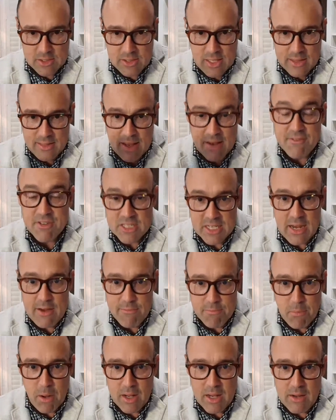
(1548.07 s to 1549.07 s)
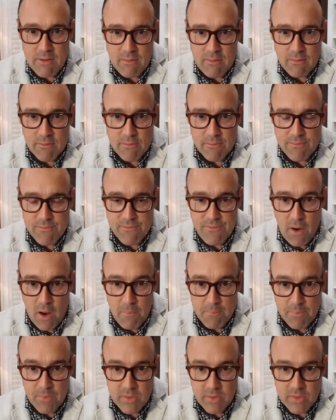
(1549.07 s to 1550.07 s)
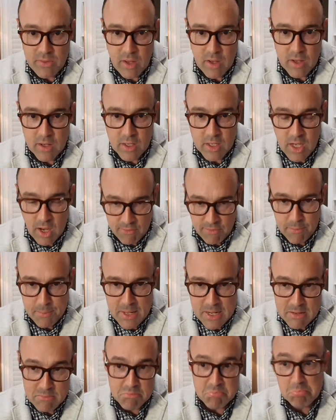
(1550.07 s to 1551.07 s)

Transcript: that they've saved money from the government.